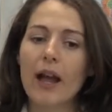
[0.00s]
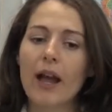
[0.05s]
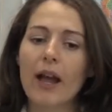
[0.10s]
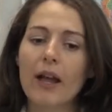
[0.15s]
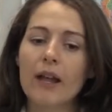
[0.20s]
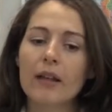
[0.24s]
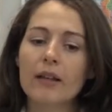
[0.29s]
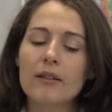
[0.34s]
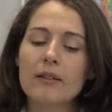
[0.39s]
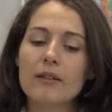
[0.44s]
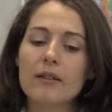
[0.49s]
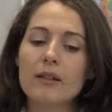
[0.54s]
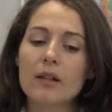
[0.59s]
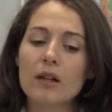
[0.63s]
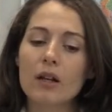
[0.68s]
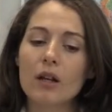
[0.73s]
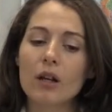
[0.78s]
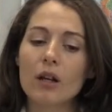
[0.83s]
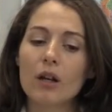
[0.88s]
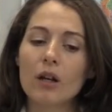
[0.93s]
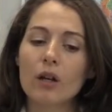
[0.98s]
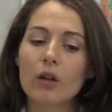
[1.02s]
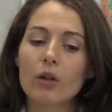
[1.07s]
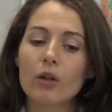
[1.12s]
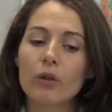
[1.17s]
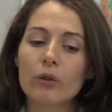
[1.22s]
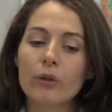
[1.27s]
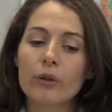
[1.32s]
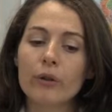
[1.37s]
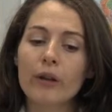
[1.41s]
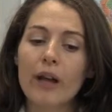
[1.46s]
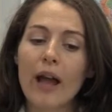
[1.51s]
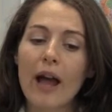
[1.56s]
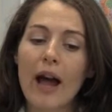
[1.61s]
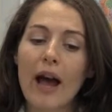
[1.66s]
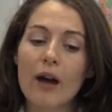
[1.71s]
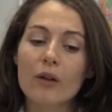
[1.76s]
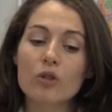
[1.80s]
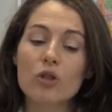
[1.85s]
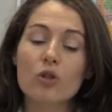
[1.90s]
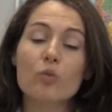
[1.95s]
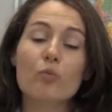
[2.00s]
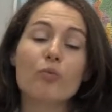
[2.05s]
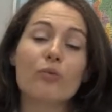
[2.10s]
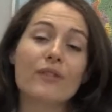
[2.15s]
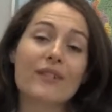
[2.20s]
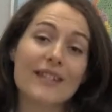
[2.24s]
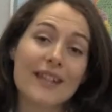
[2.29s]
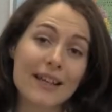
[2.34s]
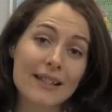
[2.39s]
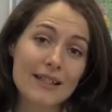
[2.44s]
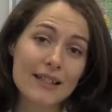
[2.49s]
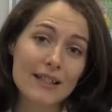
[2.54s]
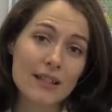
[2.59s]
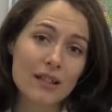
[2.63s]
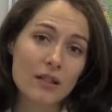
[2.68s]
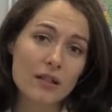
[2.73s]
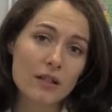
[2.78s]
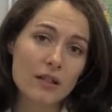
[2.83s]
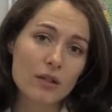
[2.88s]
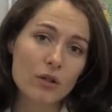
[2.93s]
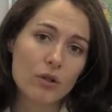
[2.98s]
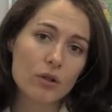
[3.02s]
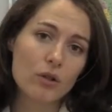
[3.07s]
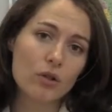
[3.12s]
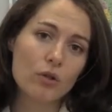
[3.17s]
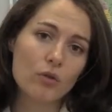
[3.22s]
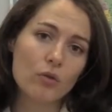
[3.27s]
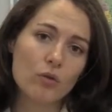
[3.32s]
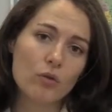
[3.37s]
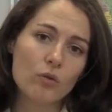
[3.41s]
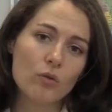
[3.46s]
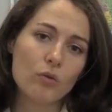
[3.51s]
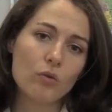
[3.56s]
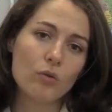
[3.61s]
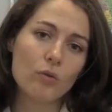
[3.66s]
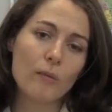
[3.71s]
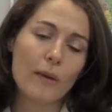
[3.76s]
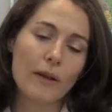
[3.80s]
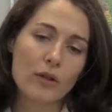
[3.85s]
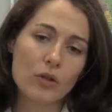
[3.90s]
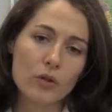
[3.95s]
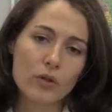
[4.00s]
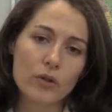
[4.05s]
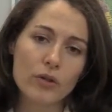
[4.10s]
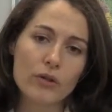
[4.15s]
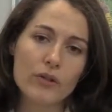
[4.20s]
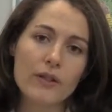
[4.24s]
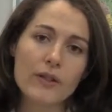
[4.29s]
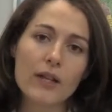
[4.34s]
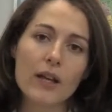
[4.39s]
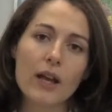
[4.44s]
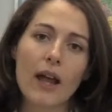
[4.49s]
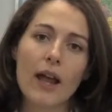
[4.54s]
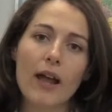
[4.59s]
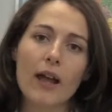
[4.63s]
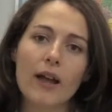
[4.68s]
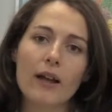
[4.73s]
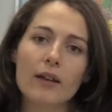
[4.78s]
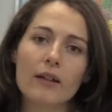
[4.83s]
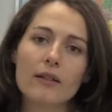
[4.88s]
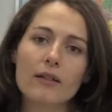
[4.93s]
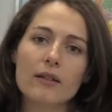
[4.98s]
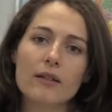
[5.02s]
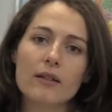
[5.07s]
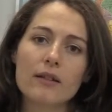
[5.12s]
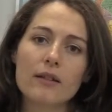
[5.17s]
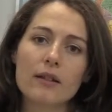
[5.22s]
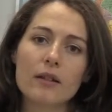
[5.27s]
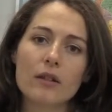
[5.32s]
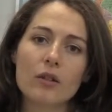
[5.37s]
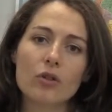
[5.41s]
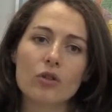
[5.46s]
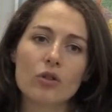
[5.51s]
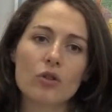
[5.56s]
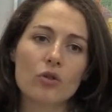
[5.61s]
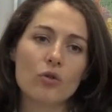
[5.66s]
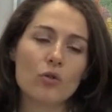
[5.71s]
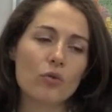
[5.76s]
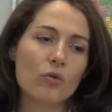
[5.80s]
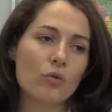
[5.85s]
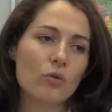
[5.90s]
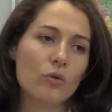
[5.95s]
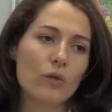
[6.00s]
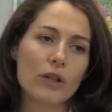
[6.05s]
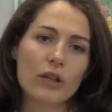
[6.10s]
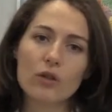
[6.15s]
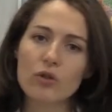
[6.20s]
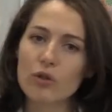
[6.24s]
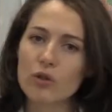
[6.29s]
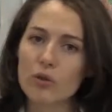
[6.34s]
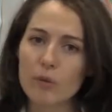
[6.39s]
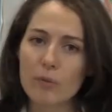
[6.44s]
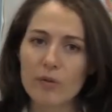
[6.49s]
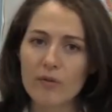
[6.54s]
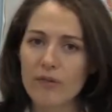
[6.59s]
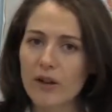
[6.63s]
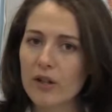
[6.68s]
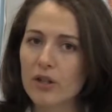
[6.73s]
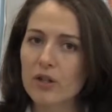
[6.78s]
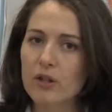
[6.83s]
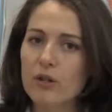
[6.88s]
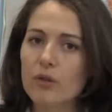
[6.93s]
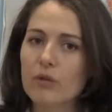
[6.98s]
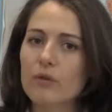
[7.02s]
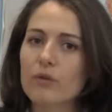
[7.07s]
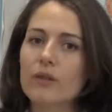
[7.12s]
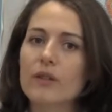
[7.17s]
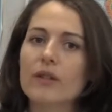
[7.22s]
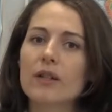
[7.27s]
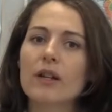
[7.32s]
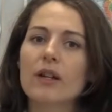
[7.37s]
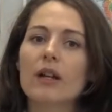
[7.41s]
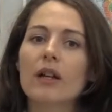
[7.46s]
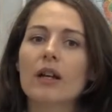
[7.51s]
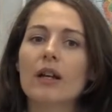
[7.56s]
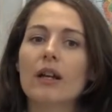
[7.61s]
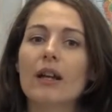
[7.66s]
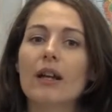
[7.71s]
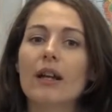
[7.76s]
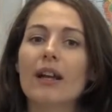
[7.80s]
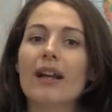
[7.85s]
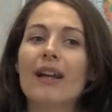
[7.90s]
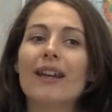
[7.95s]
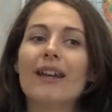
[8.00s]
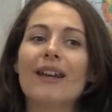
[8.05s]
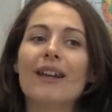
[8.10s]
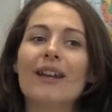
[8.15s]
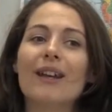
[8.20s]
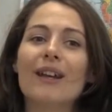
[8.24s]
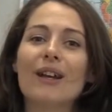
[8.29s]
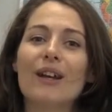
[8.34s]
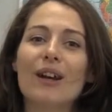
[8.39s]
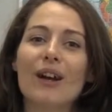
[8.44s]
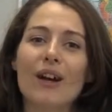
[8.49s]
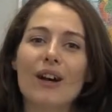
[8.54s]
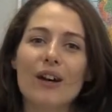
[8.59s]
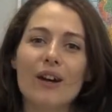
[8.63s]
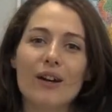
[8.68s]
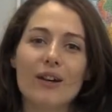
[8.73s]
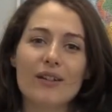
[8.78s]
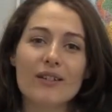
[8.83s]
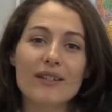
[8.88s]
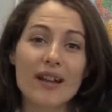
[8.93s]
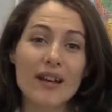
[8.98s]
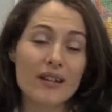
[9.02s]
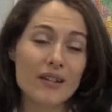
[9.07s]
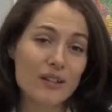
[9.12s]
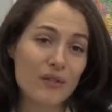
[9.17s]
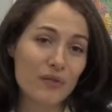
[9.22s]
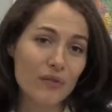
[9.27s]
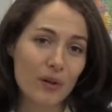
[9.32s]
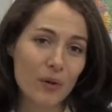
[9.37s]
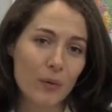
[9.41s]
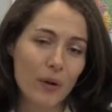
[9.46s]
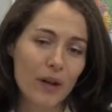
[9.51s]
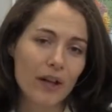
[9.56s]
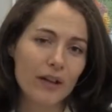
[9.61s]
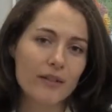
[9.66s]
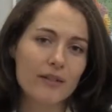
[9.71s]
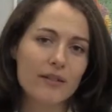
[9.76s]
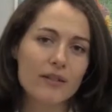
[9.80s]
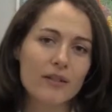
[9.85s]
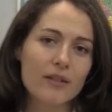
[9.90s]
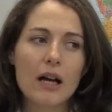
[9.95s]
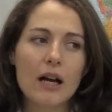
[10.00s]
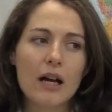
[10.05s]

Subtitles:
and learn how to present it to mentors and to industry professionals in a scientific way.